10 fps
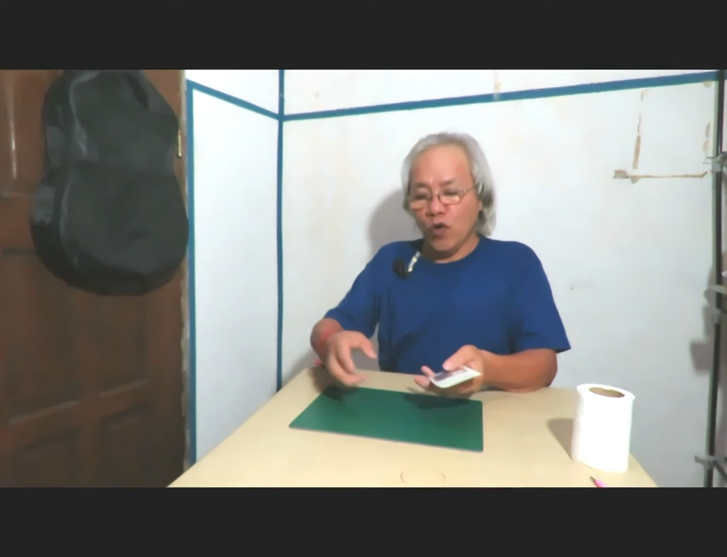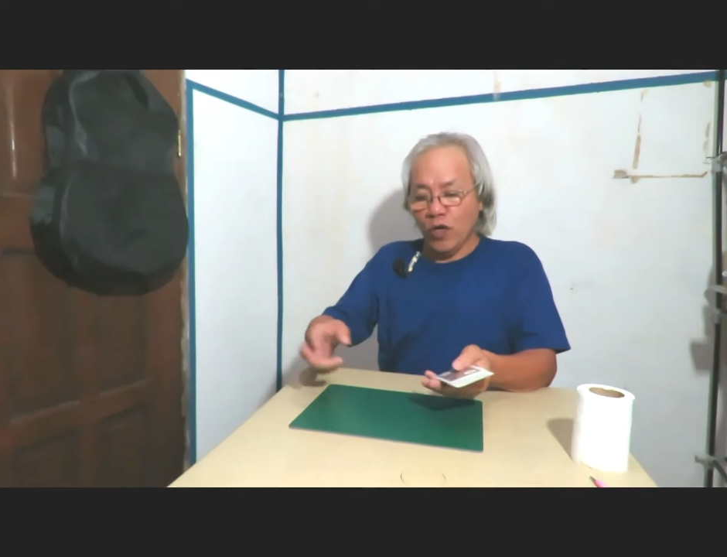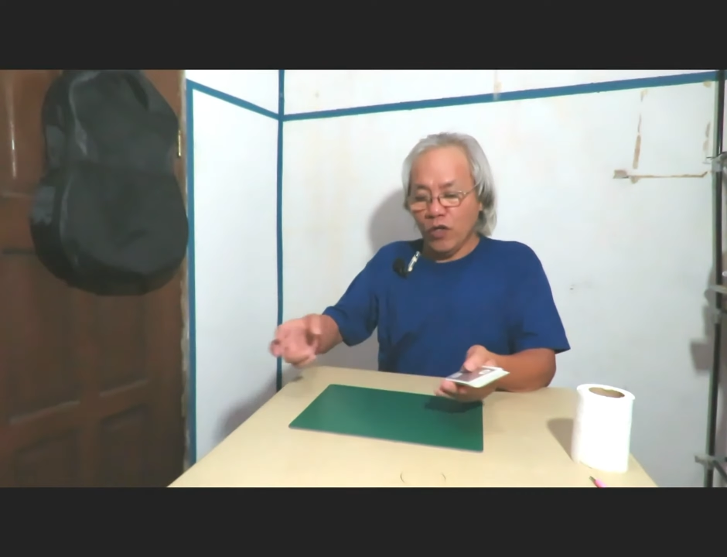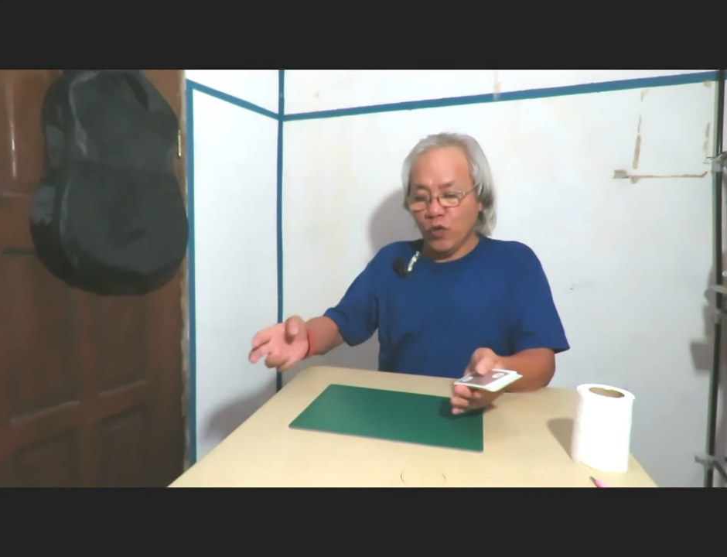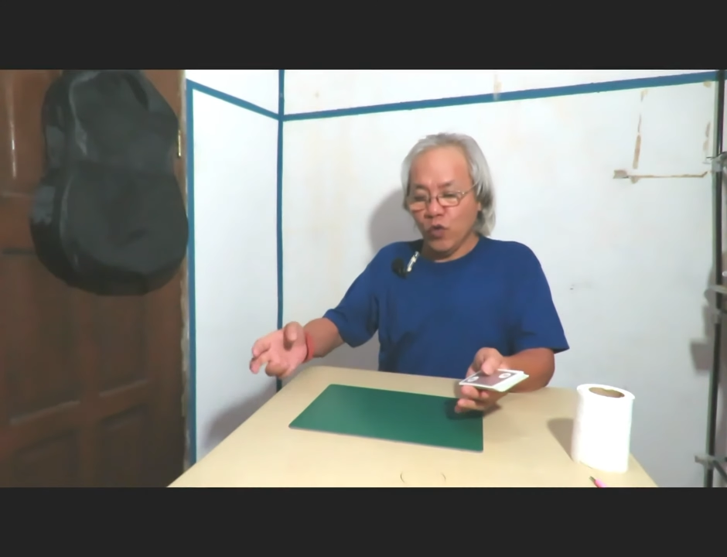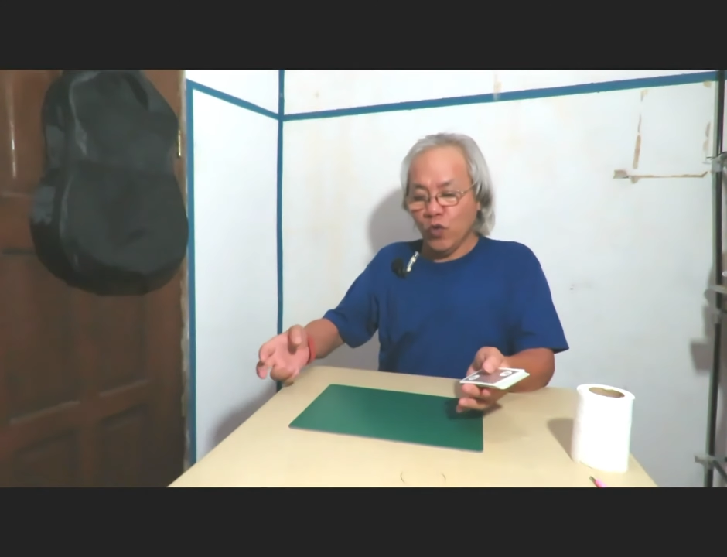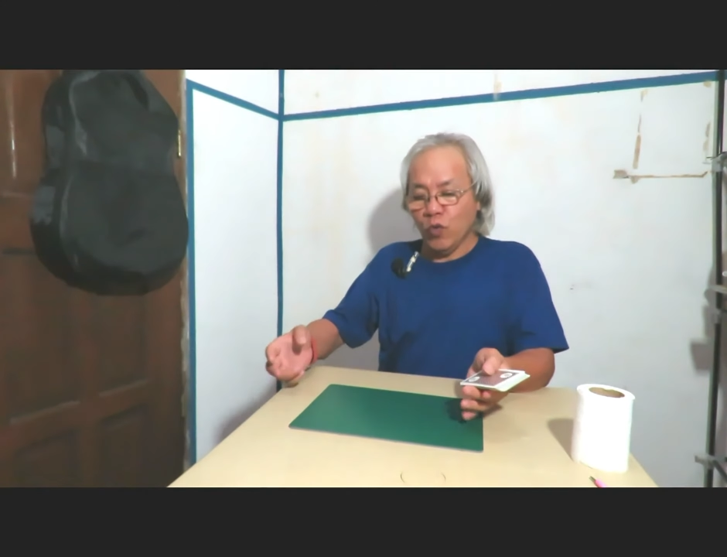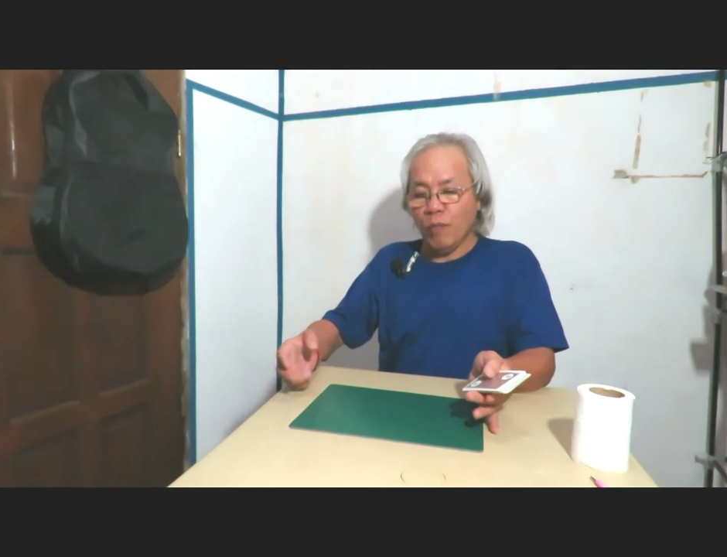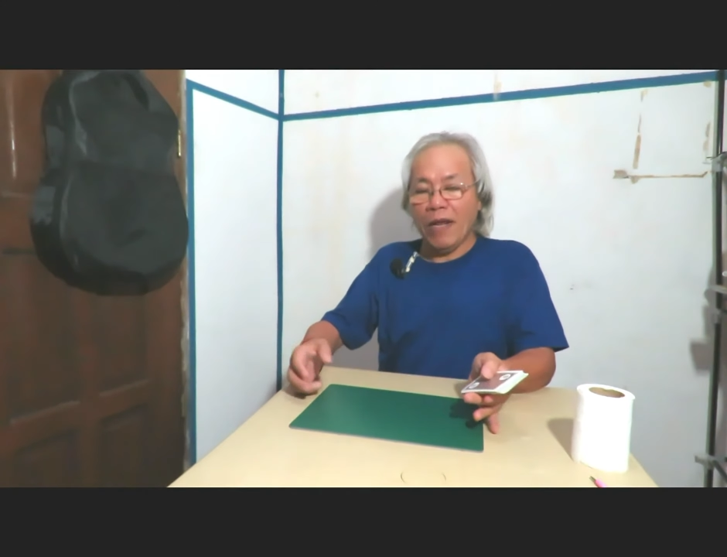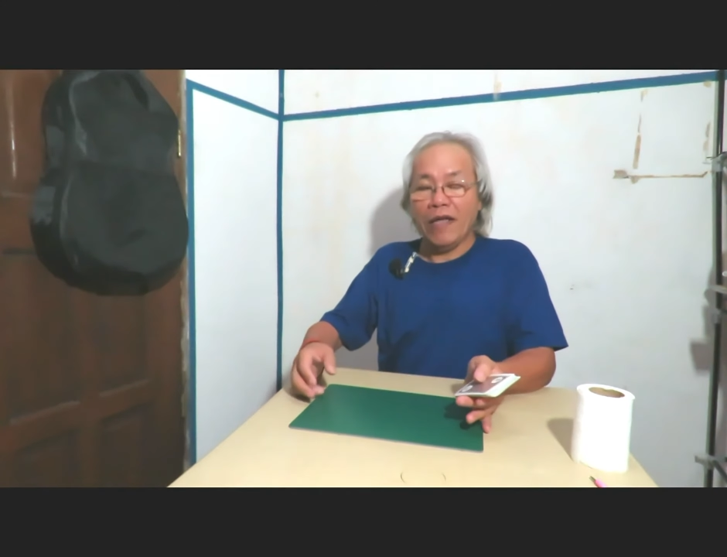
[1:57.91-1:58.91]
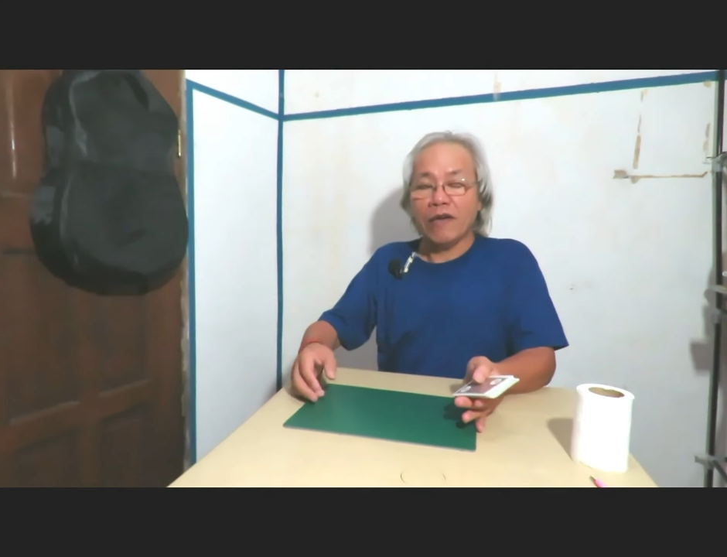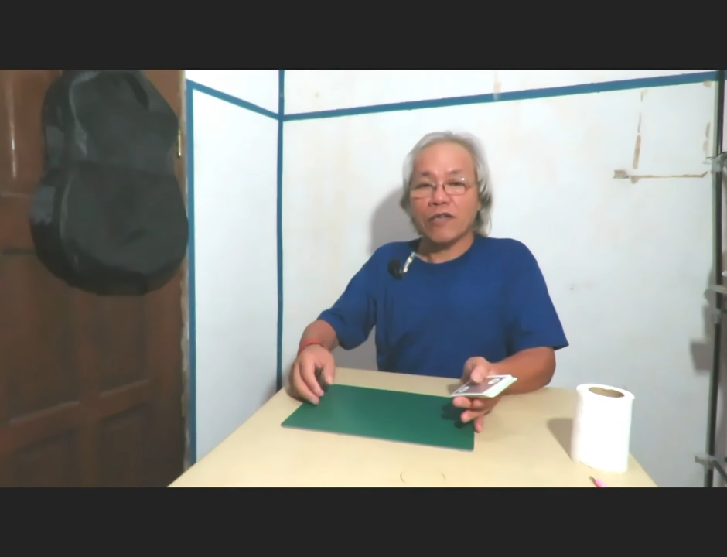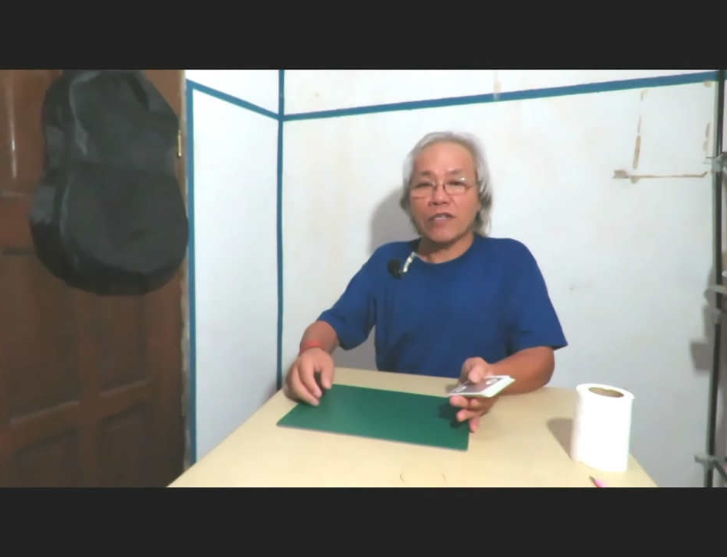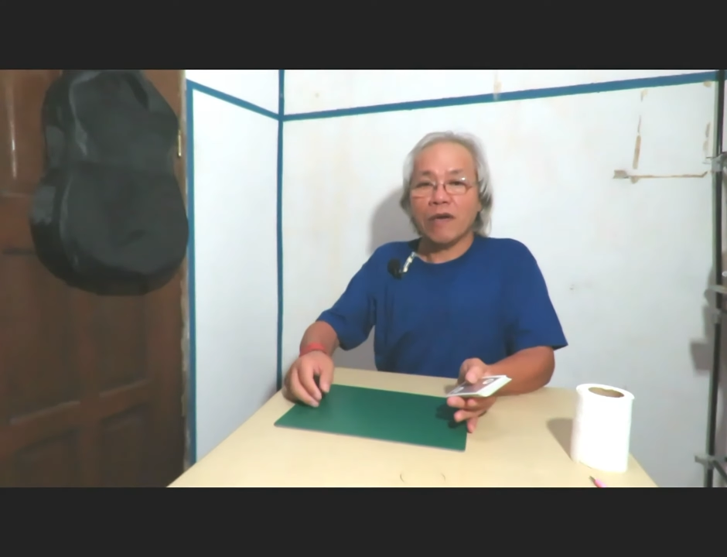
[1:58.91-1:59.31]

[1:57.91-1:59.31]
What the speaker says: only 2 players